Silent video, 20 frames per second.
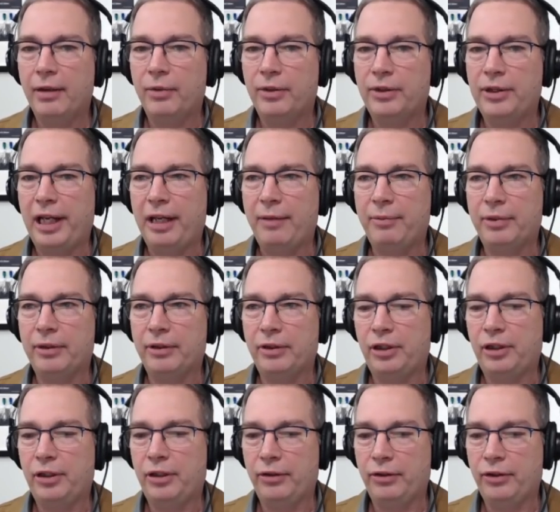was able
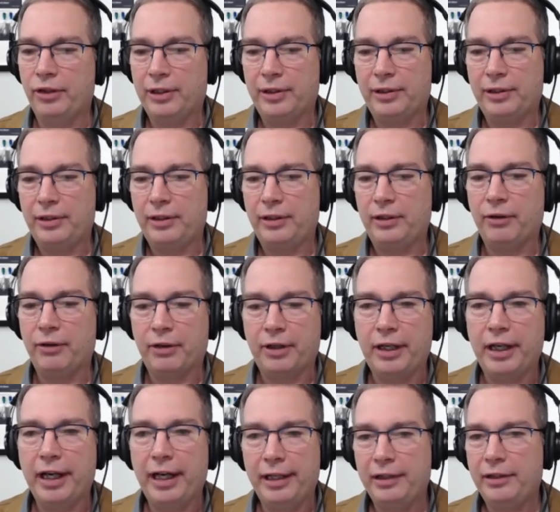to just, their
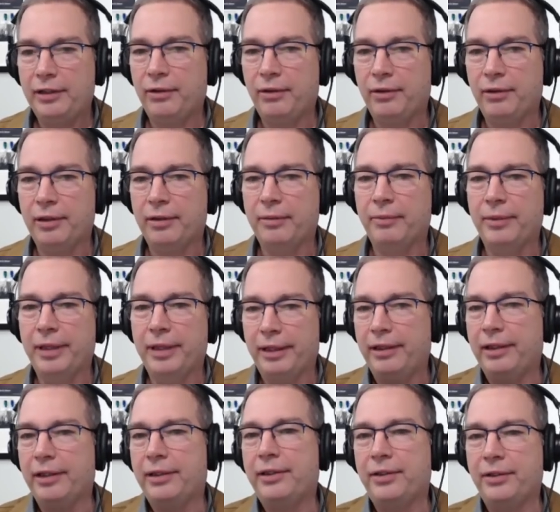gut told them
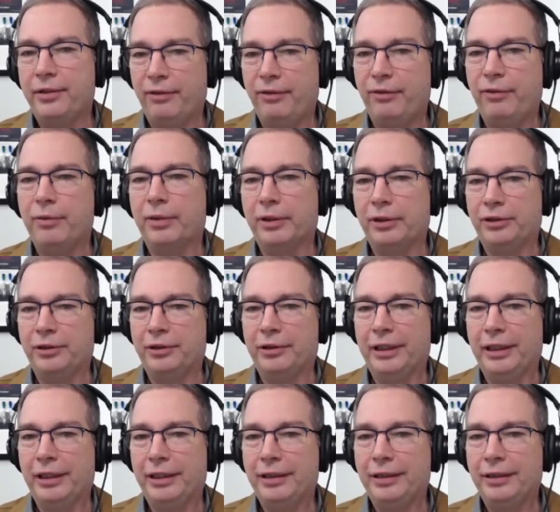that this is a
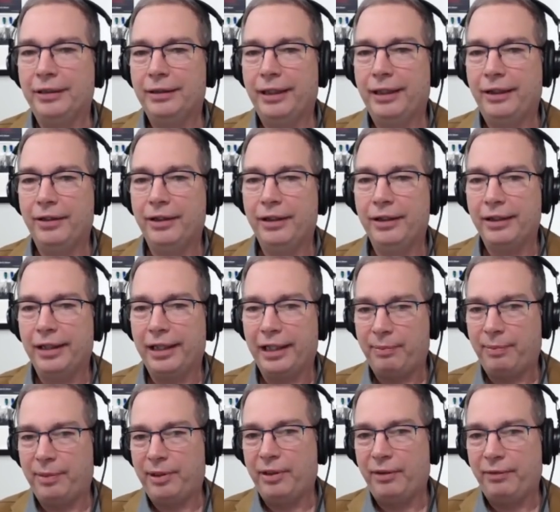forgery. They couldn't like
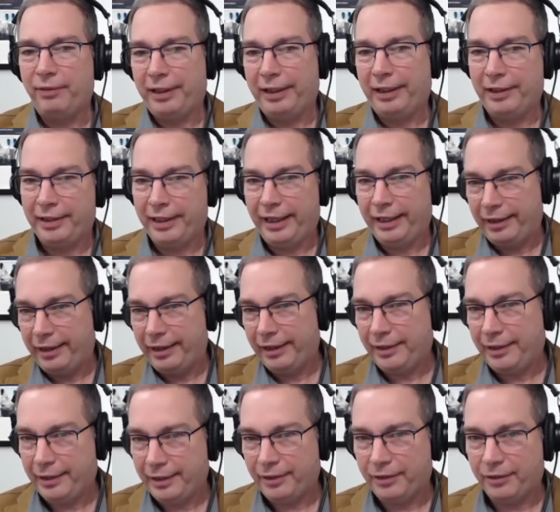specifically say
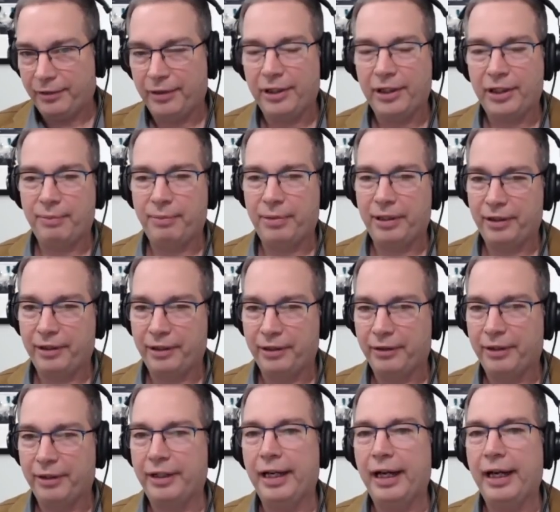this, this, or this, but
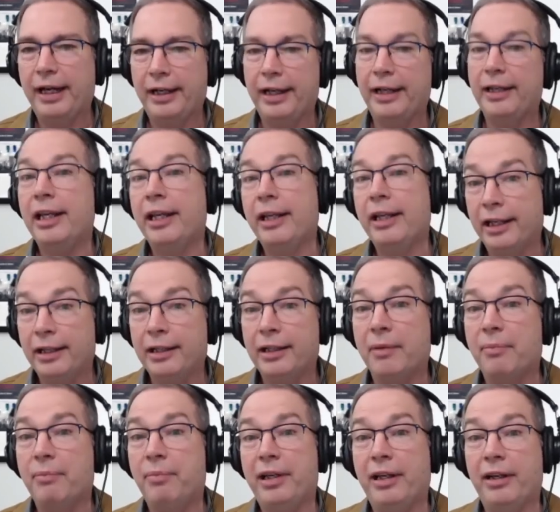their gut, and they ended
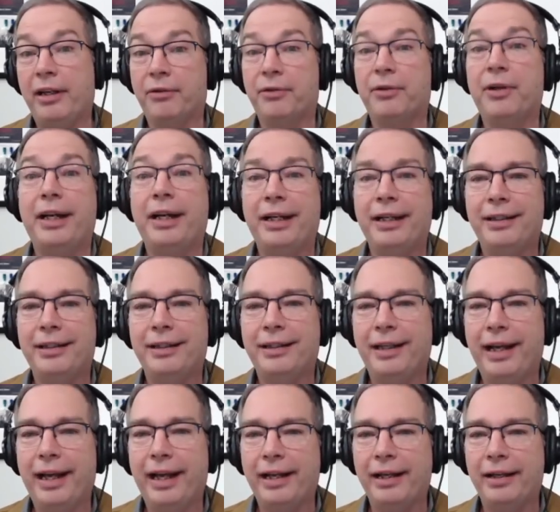up being right.
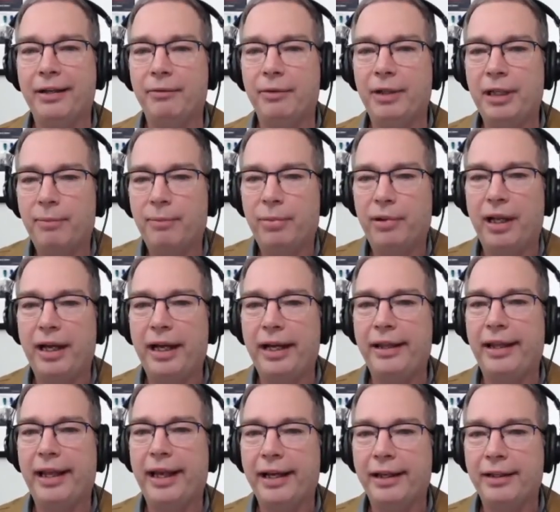And we apply
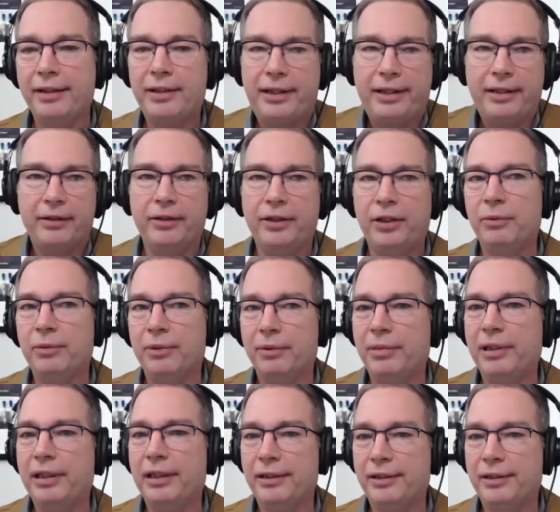that. Skilled human
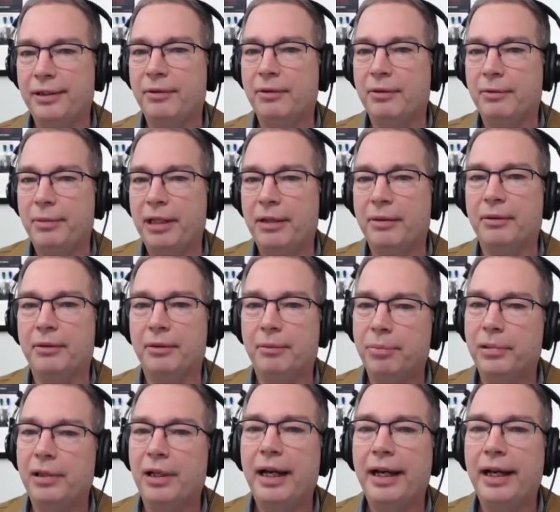beings seem to be able to
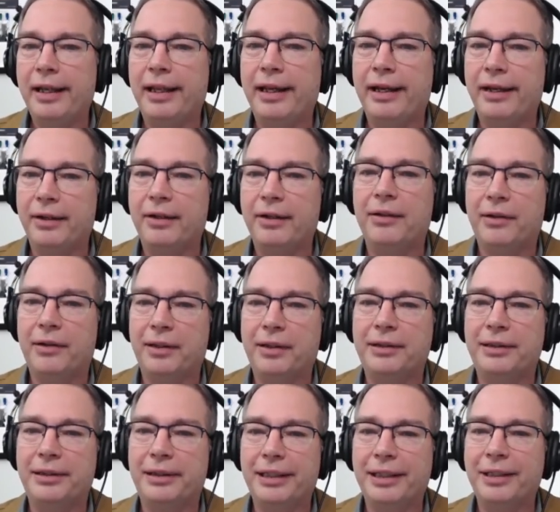apply that all the
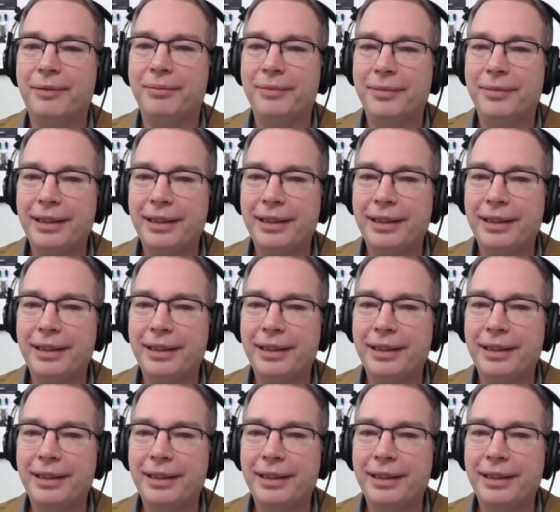time.